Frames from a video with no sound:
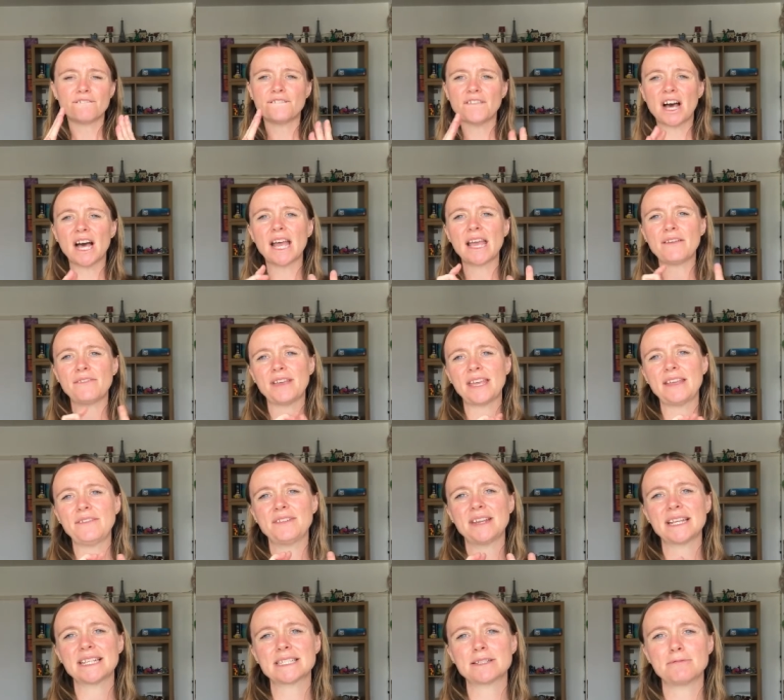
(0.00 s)
five
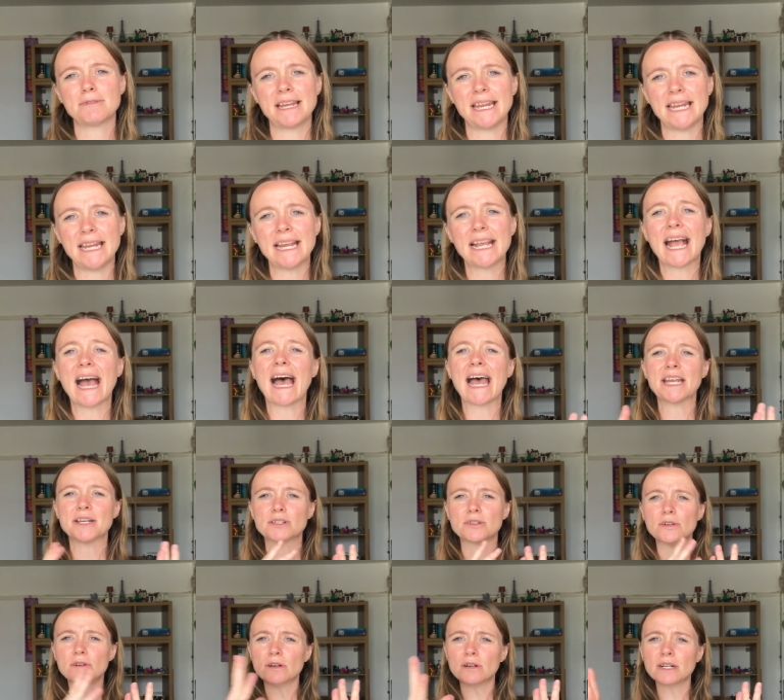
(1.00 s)
evenings a week
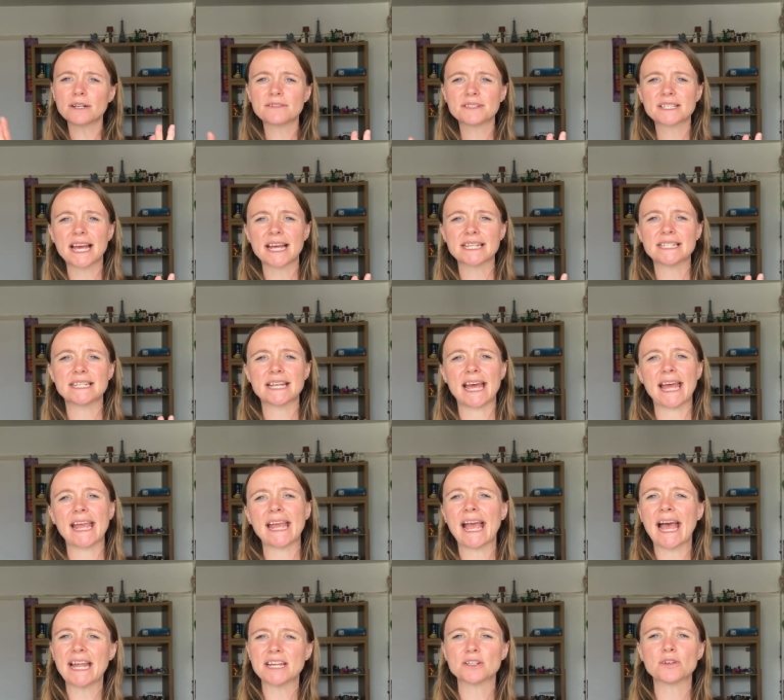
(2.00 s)
and all of
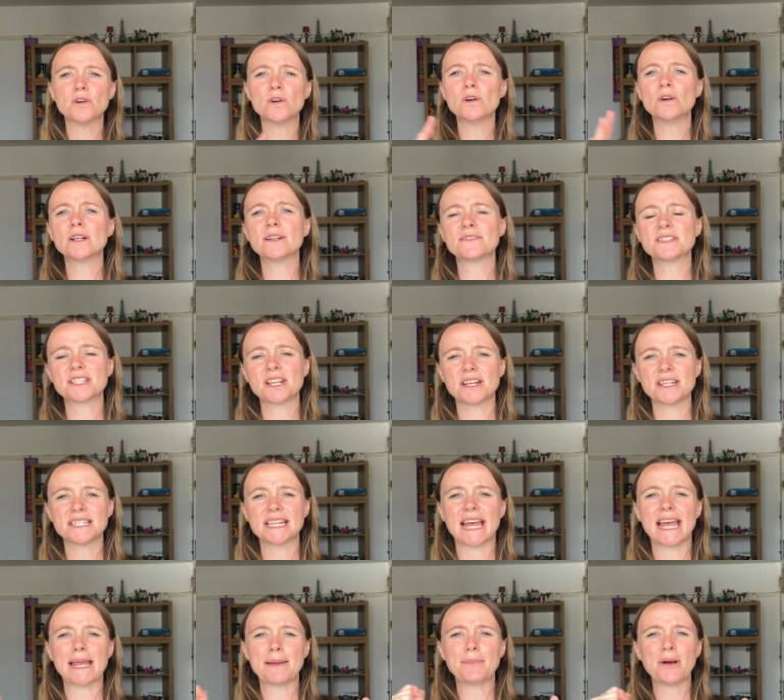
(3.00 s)
Saturday and all of
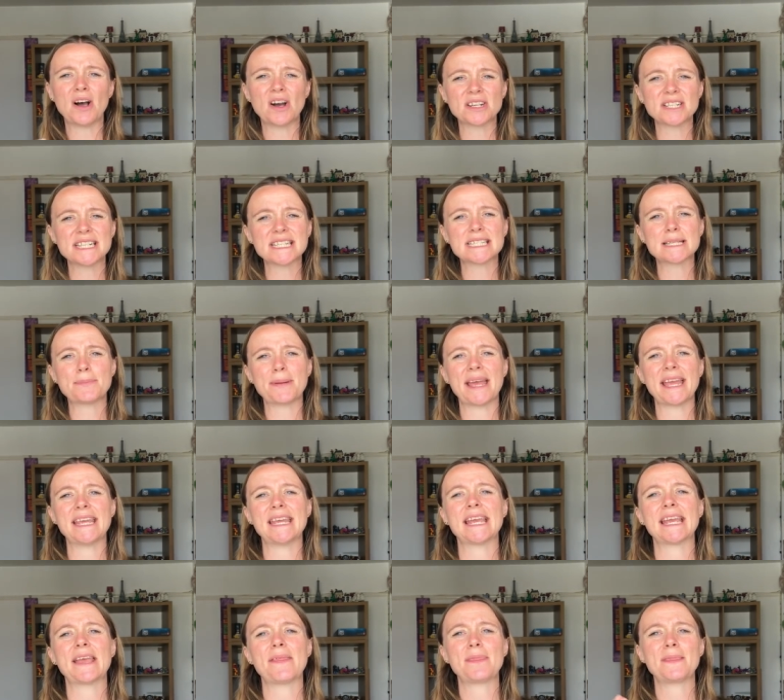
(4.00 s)
Sunday
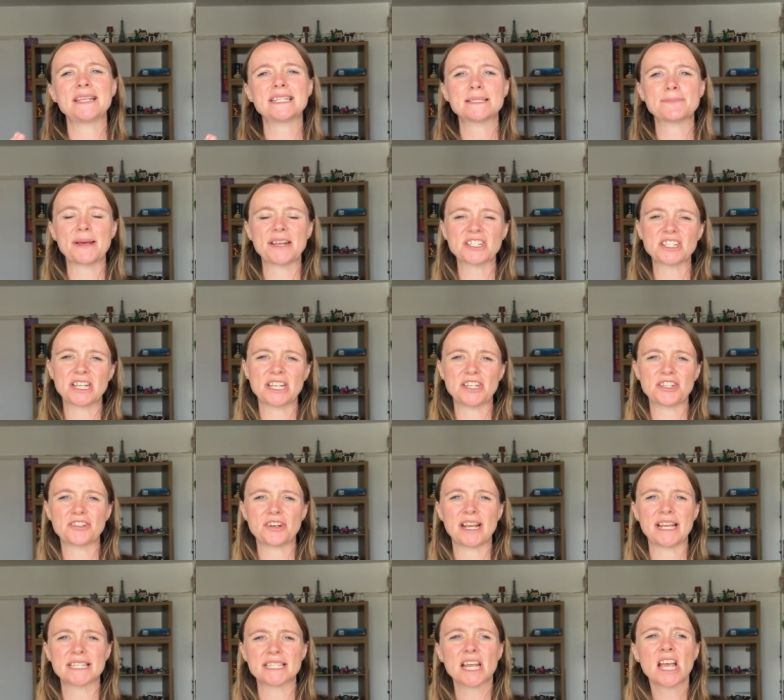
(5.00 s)
participating in this special
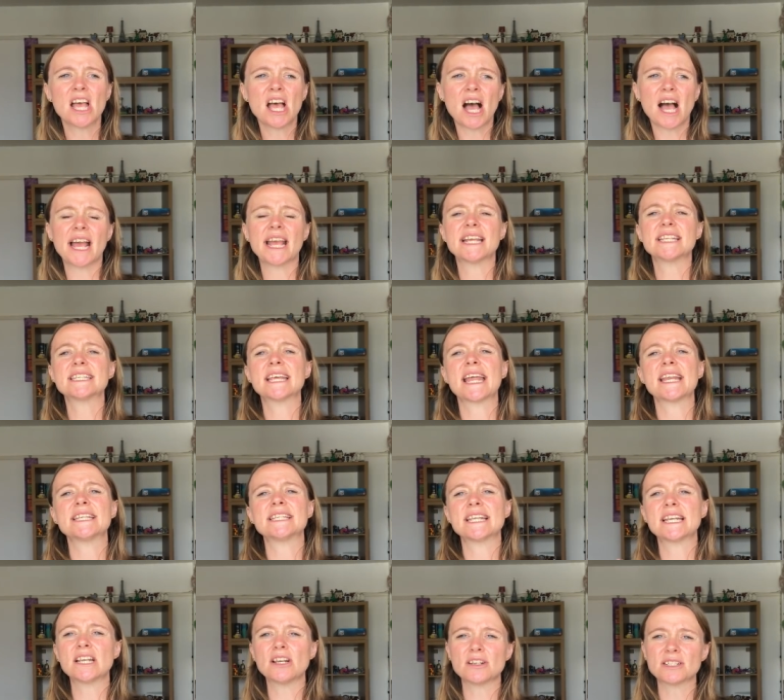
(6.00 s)
interest. I
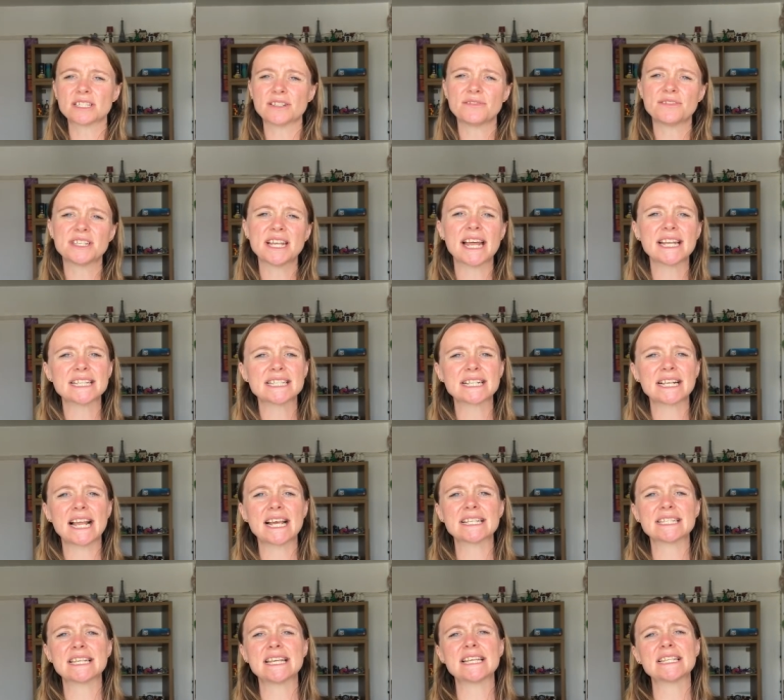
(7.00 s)
attended lots of dance
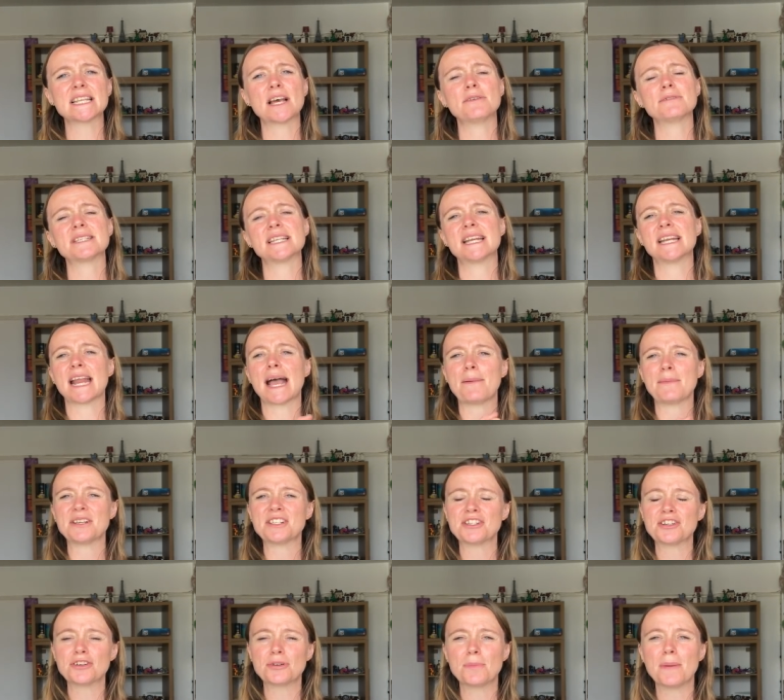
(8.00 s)
classes, I was in an
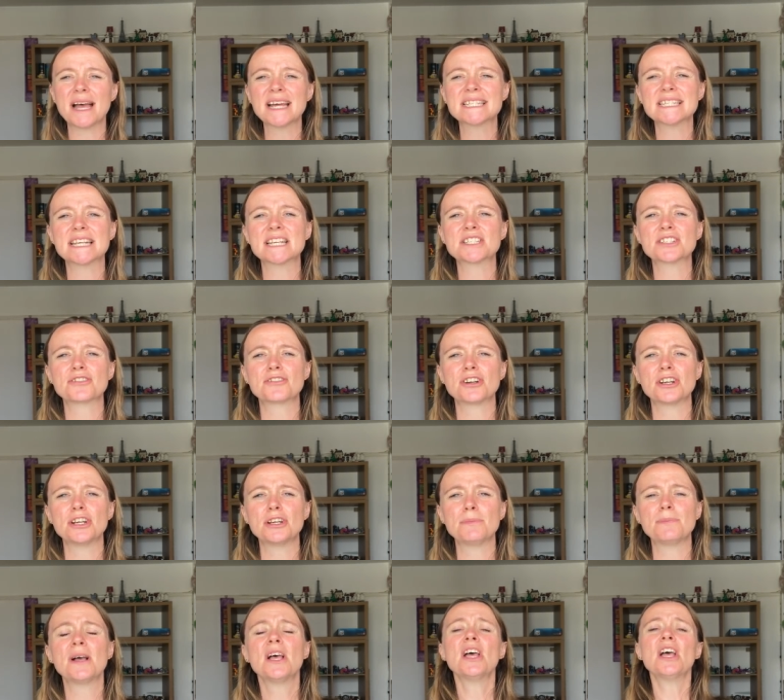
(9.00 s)
amateur dramatics
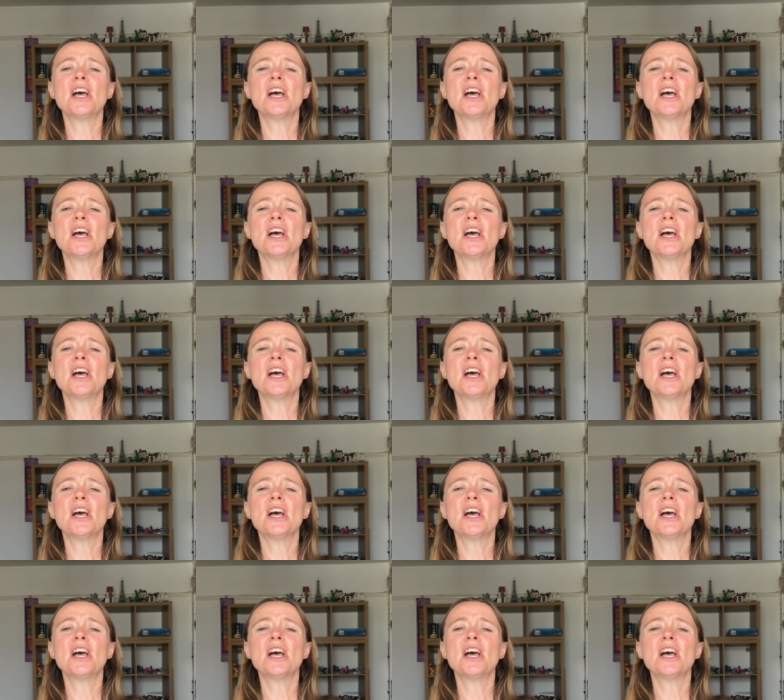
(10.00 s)
group,